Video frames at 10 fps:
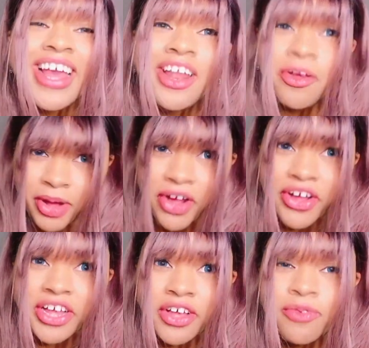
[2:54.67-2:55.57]
In
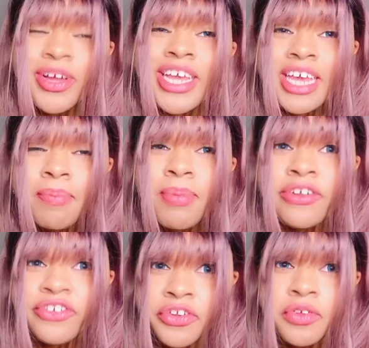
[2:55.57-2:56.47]
America, we keep
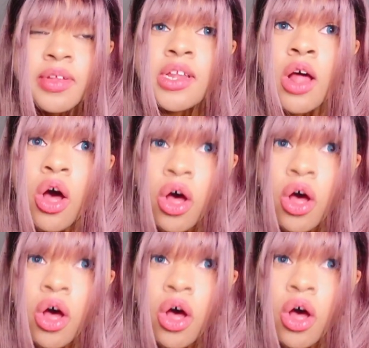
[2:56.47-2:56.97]
our shoes